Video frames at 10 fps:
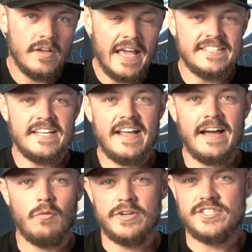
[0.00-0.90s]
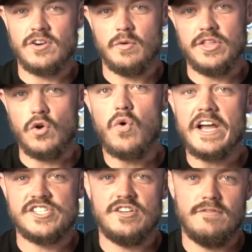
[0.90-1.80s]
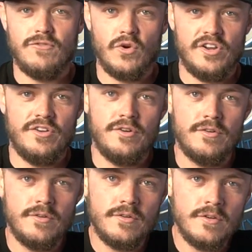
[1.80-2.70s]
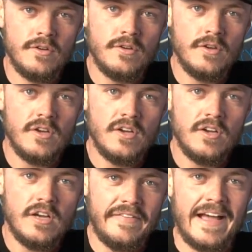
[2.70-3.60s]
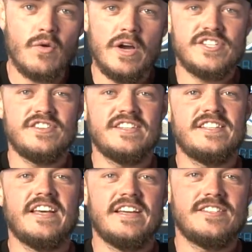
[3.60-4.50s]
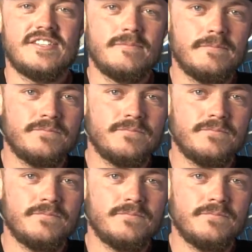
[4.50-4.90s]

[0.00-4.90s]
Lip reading: And today I want to start with a question for you. And that question is this.